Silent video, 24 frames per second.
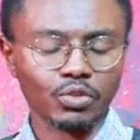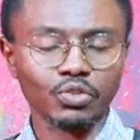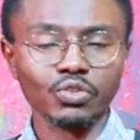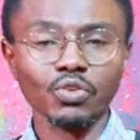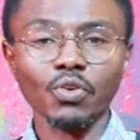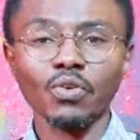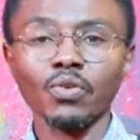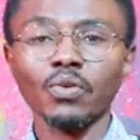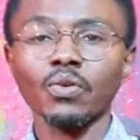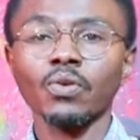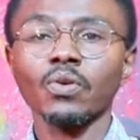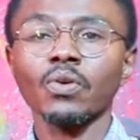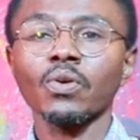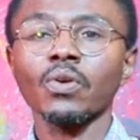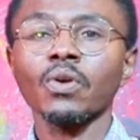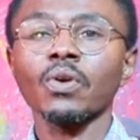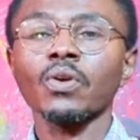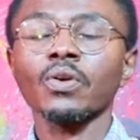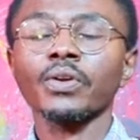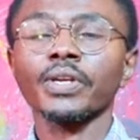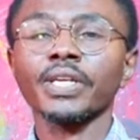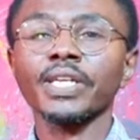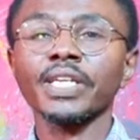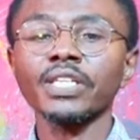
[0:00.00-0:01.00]
So
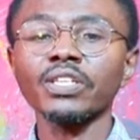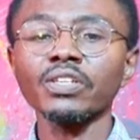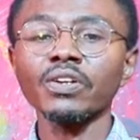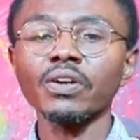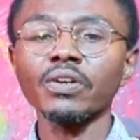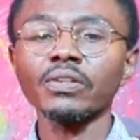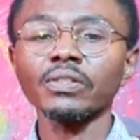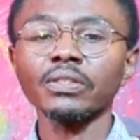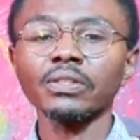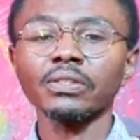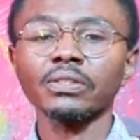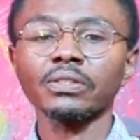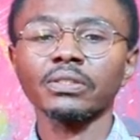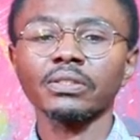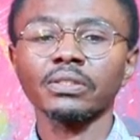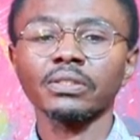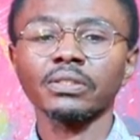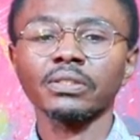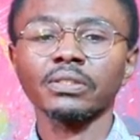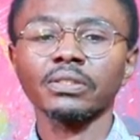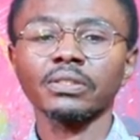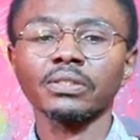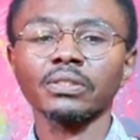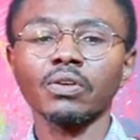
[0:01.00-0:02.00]
Gideon,
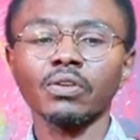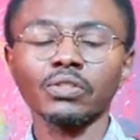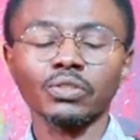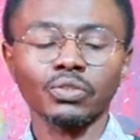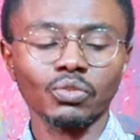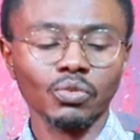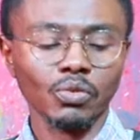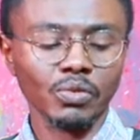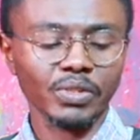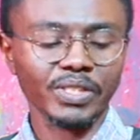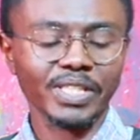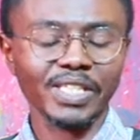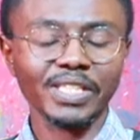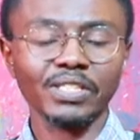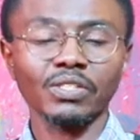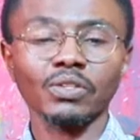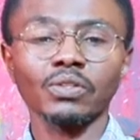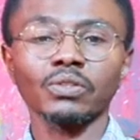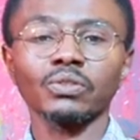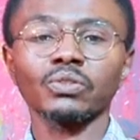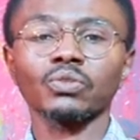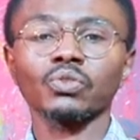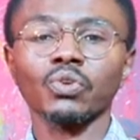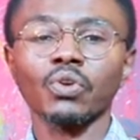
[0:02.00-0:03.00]
God told
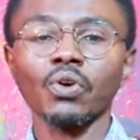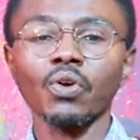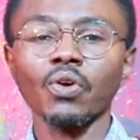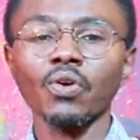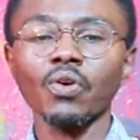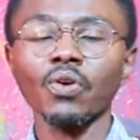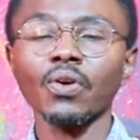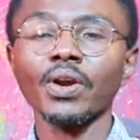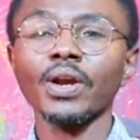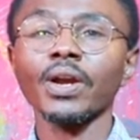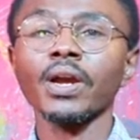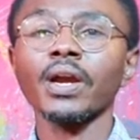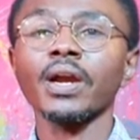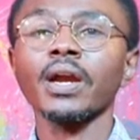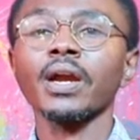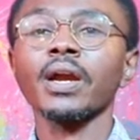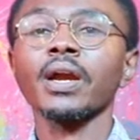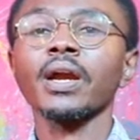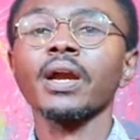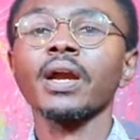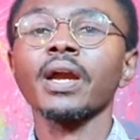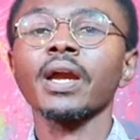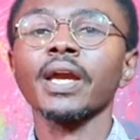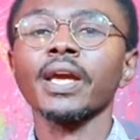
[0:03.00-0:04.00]
Gideon to go
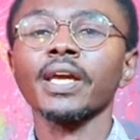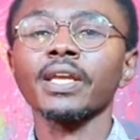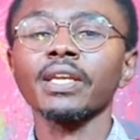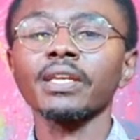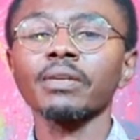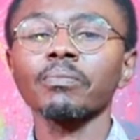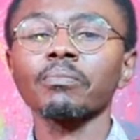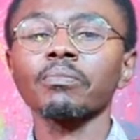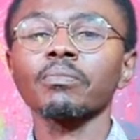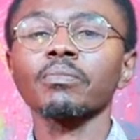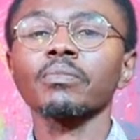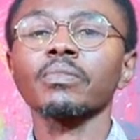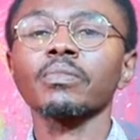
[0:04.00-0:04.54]
and